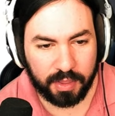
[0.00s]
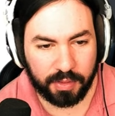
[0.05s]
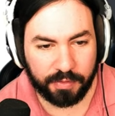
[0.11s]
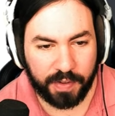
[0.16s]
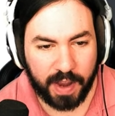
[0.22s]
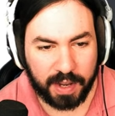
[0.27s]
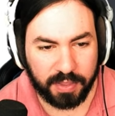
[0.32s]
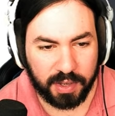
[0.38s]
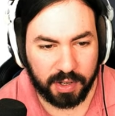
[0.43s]

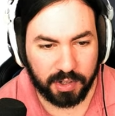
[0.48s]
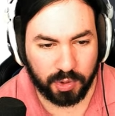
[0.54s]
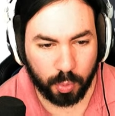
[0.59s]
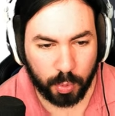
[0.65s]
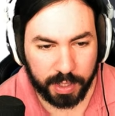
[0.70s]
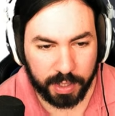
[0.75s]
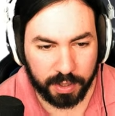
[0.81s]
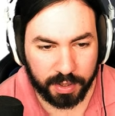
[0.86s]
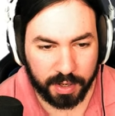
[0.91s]
The fact that
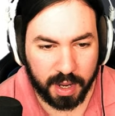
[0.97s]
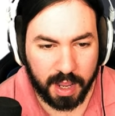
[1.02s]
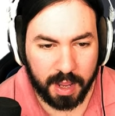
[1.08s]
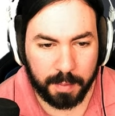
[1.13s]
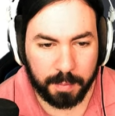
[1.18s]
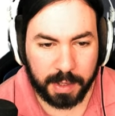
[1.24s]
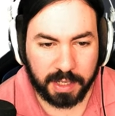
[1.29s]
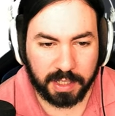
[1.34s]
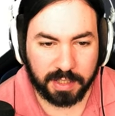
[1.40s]
it's weird
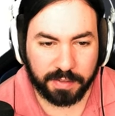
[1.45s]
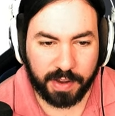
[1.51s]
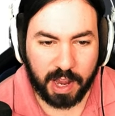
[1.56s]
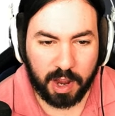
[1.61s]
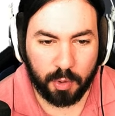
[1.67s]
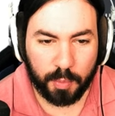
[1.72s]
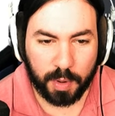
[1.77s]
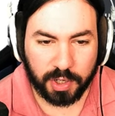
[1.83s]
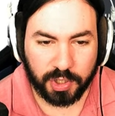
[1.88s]
because of
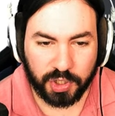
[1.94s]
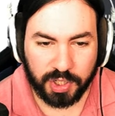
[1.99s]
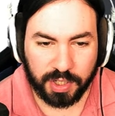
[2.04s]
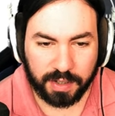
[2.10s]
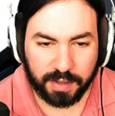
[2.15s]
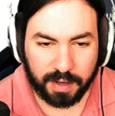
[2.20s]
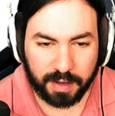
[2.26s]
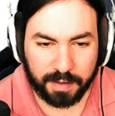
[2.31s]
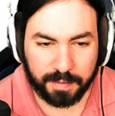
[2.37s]
how much
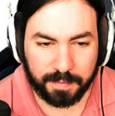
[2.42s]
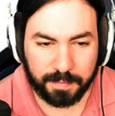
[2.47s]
